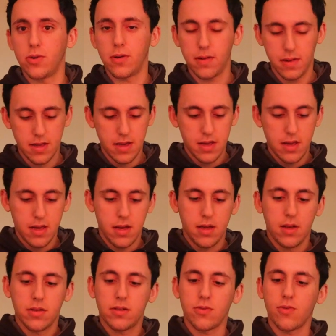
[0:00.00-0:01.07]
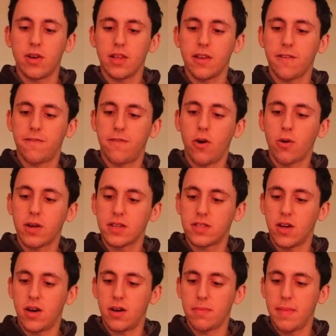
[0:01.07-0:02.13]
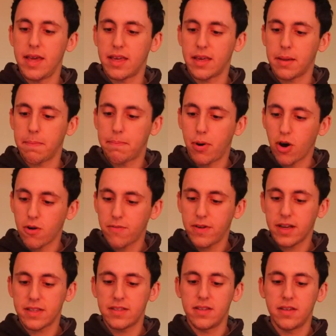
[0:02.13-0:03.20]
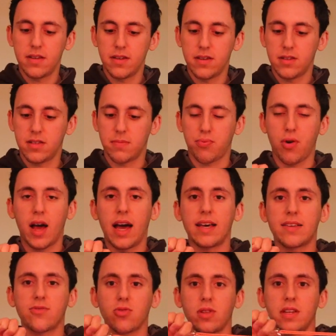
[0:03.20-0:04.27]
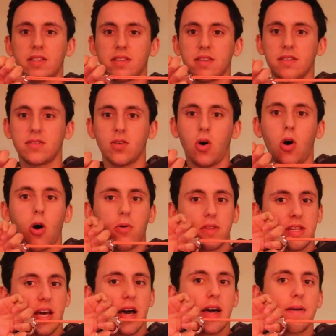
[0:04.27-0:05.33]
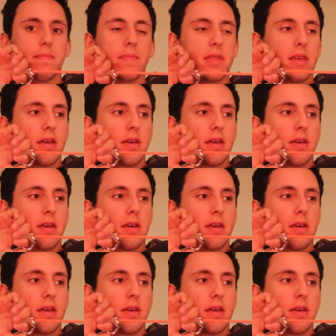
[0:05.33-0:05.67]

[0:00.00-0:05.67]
tool to really focus on making perfect surprise releases all the time,